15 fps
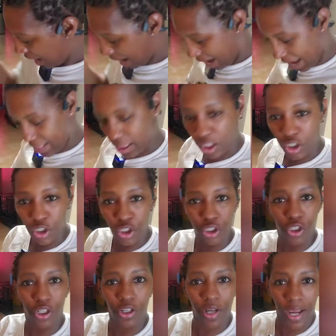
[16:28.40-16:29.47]
add the
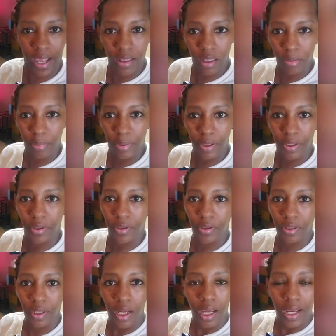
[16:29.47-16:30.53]
sugar and the
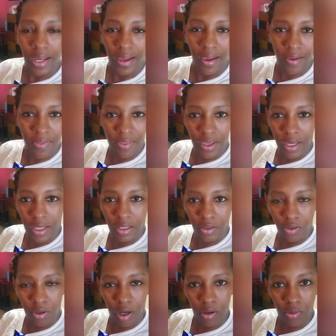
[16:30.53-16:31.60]
butter. And then,
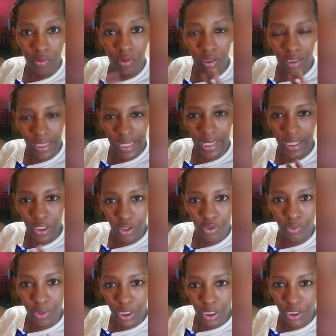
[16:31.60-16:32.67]
let it do
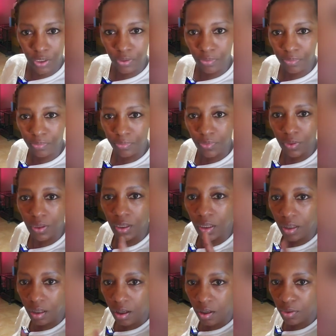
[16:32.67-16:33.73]
what it do.
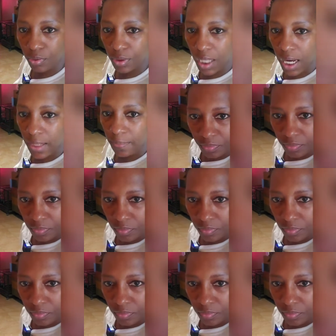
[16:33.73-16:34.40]
Hold tight.